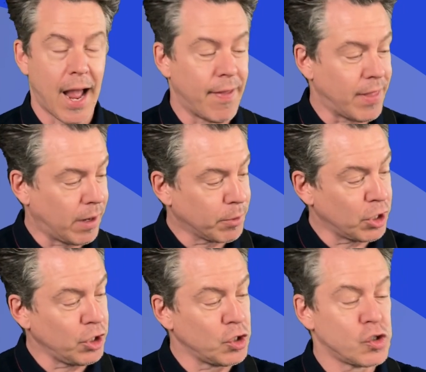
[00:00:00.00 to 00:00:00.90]
And then I'm going
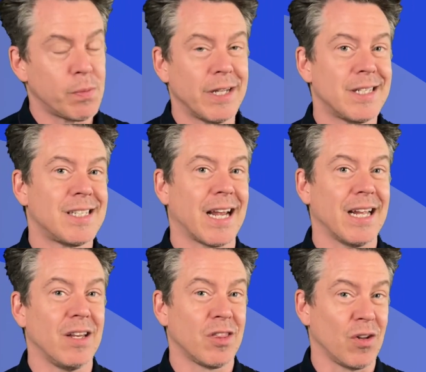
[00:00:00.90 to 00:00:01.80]
to use my 2nd
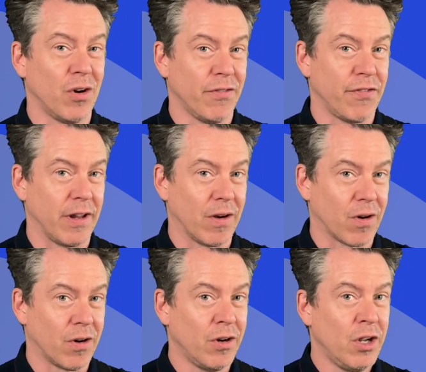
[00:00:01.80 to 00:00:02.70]
and 3rd
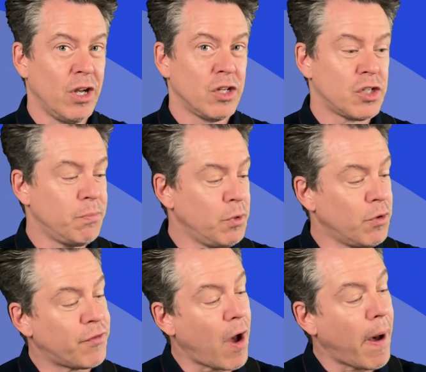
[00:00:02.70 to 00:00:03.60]
finger to
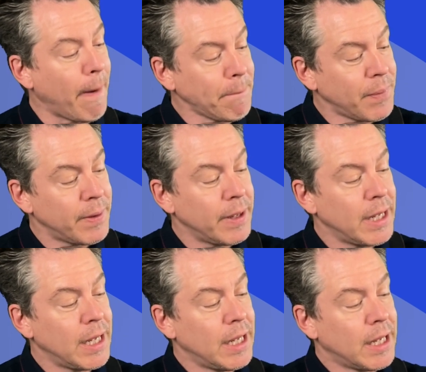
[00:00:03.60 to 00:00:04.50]
move up
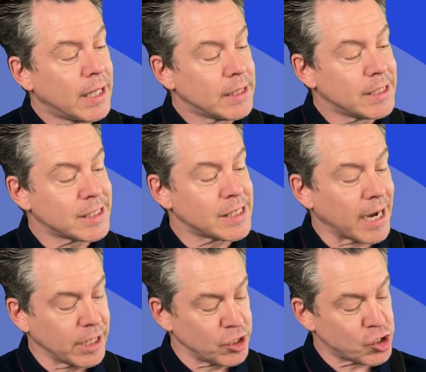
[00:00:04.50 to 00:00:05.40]
the
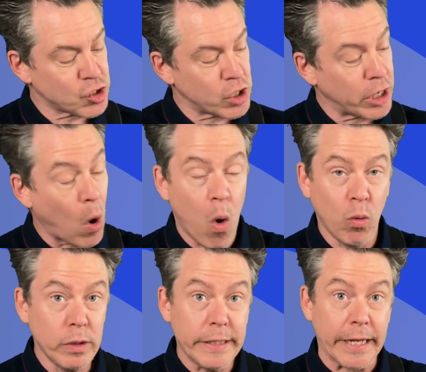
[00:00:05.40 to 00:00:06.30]
2nd string
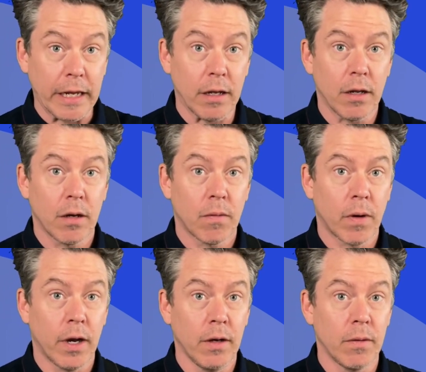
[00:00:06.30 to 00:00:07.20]
only,
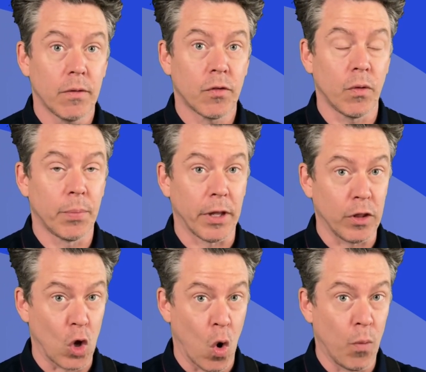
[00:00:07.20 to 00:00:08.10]
right? So we're playing
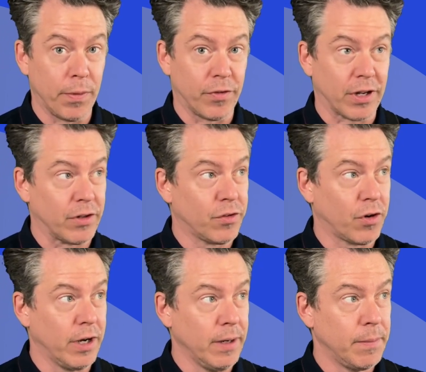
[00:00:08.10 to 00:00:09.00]
the open 2nd
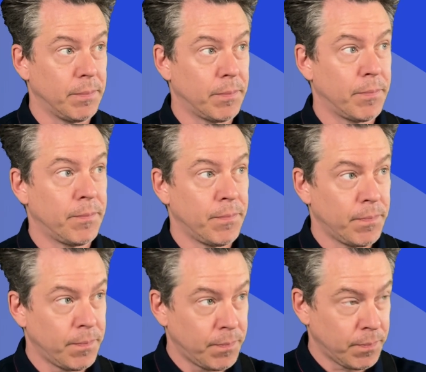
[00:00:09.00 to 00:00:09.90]
string.
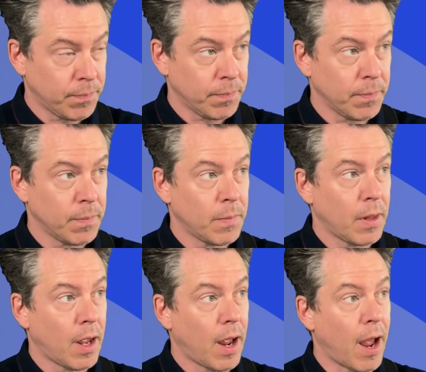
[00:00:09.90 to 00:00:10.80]

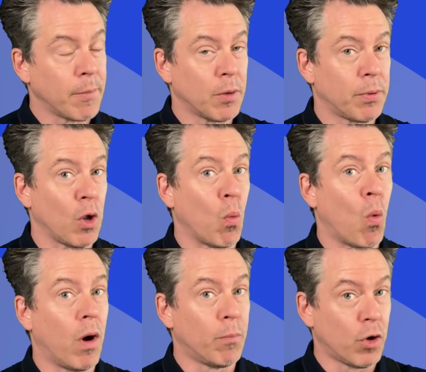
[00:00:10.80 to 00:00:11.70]
I'm going to play it
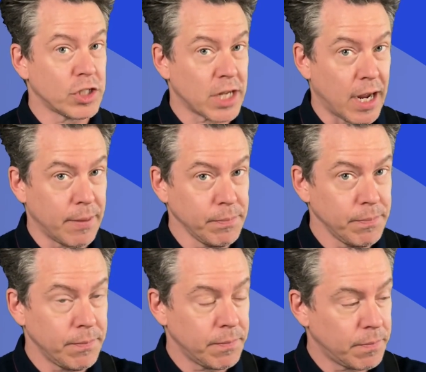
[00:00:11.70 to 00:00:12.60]
one more time.
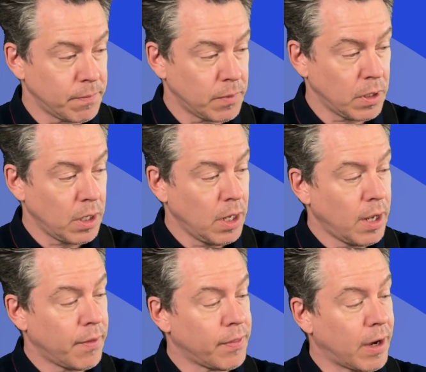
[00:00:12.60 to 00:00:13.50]

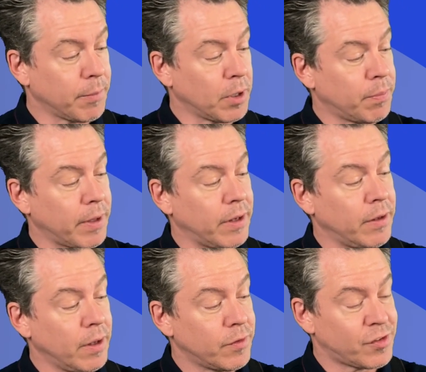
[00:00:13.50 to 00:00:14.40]
Then I'm going to
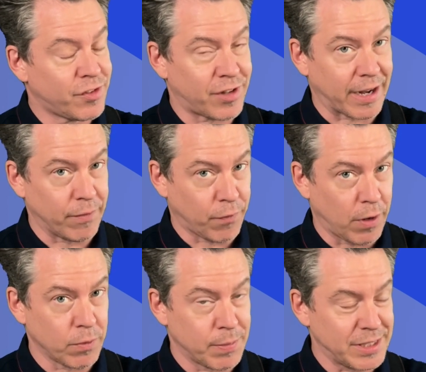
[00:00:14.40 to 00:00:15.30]
play 2nd
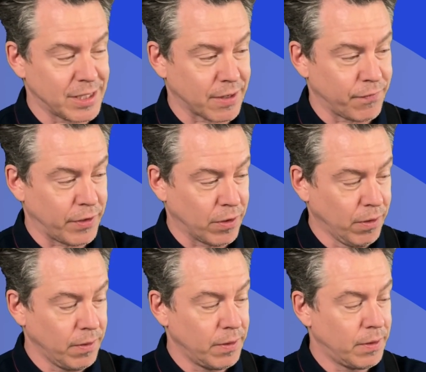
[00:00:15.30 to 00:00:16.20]
fret with my 2nd
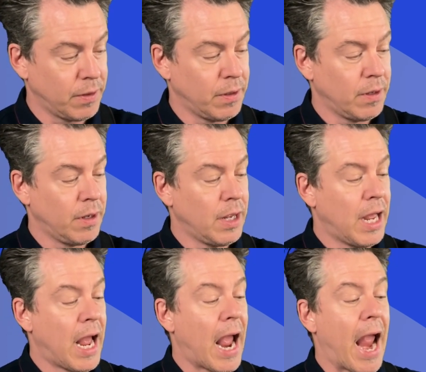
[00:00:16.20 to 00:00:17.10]
finger
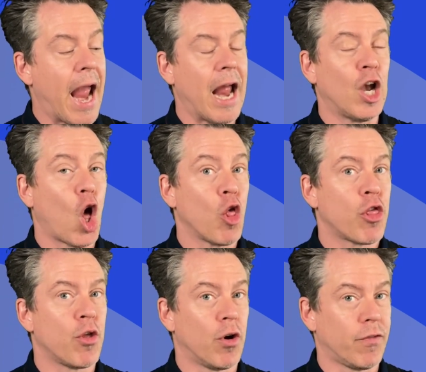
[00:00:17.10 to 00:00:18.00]
and
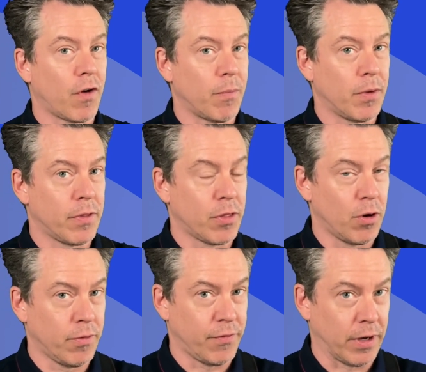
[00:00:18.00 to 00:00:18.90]
3rd fret with my
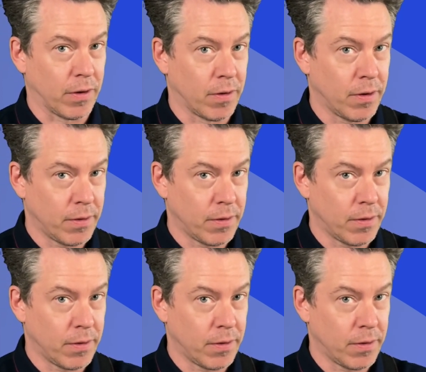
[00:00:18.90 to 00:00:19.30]
3rd finger.